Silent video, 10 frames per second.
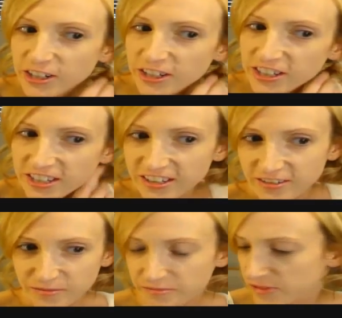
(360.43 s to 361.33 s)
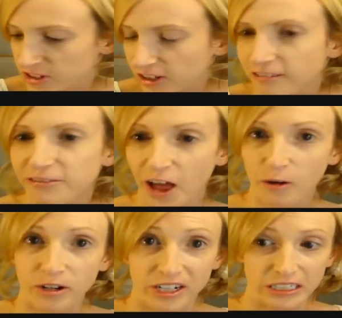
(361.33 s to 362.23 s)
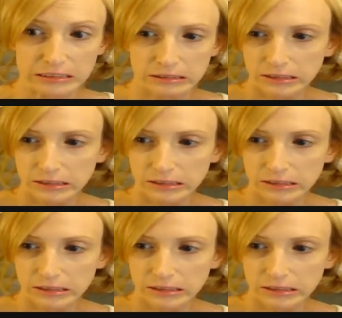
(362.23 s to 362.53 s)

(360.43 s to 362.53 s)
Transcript: just stuck a flower in it.